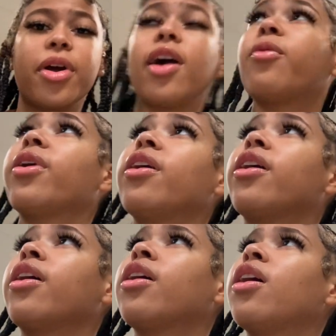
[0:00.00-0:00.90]
we gonna
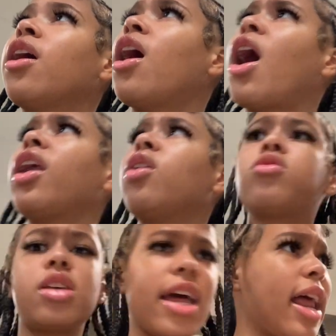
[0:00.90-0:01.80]
run? Hold
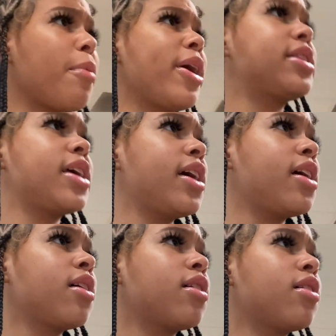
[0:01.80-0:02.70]
on, today not PT.
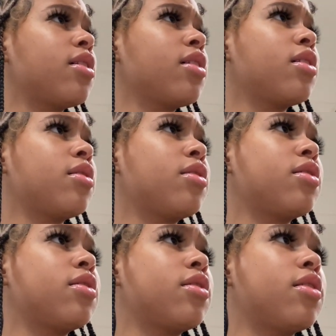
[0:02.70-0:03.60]
Today not
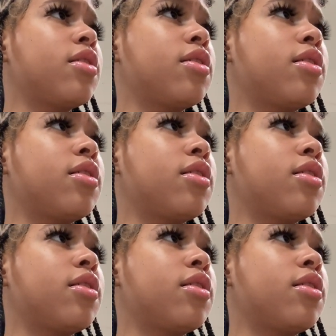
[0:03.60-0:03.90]
PT.